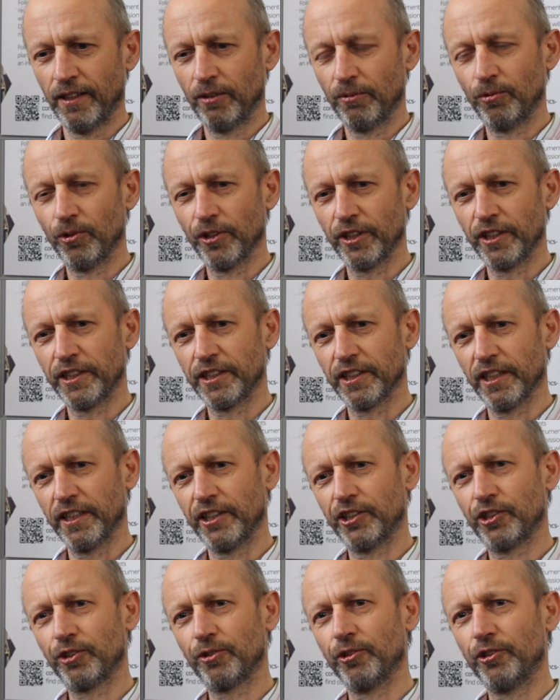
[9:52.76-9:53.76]
One is a
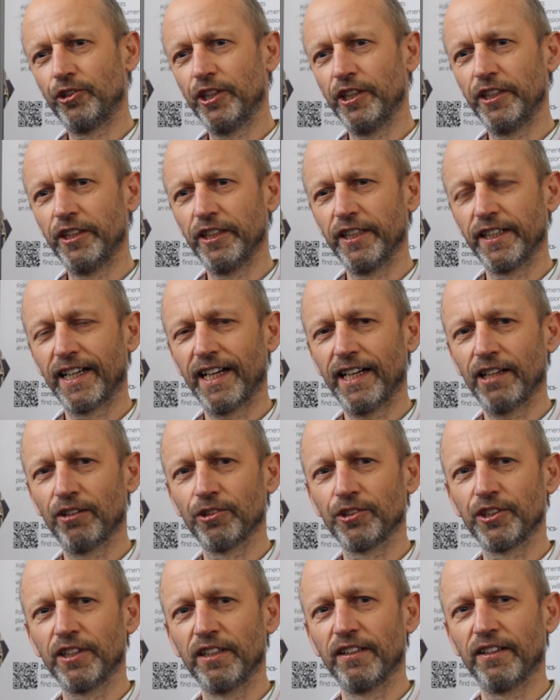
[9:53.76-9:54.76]
strategic
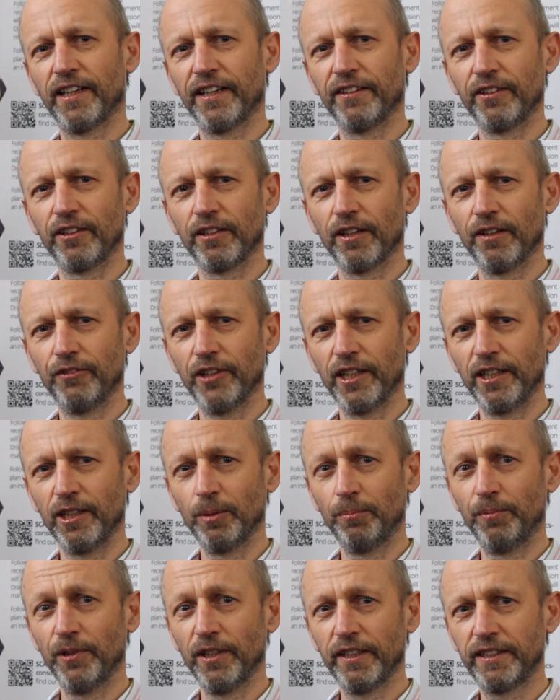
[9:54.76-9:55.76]
housing land
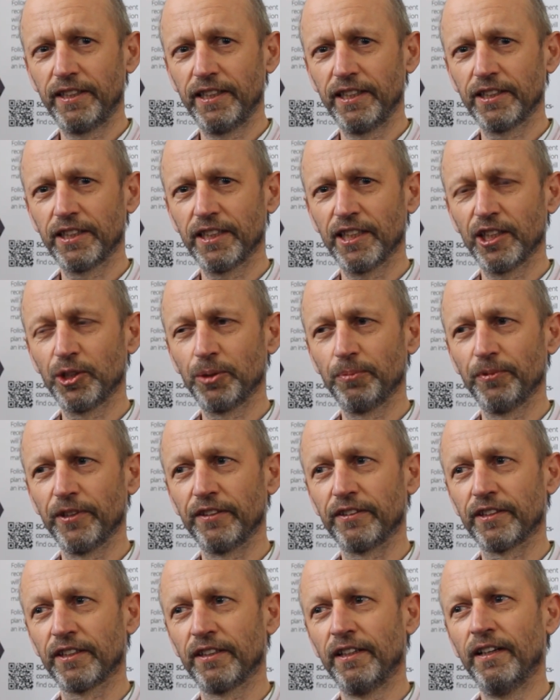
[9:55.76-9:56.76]
availability
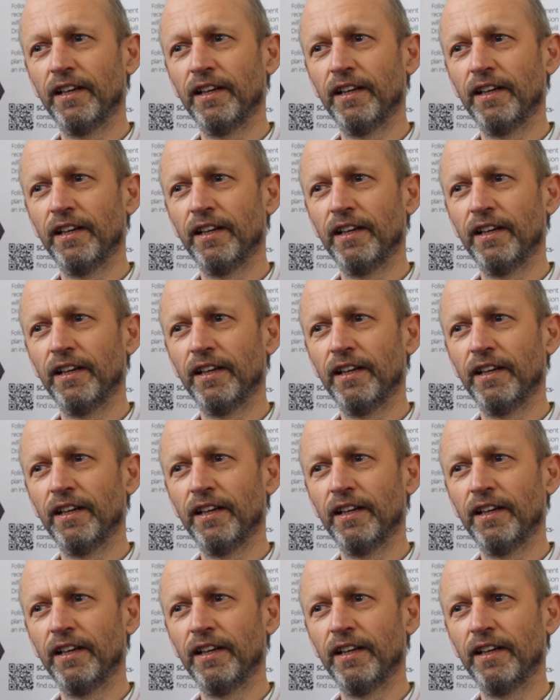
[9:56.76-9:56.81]
assessment,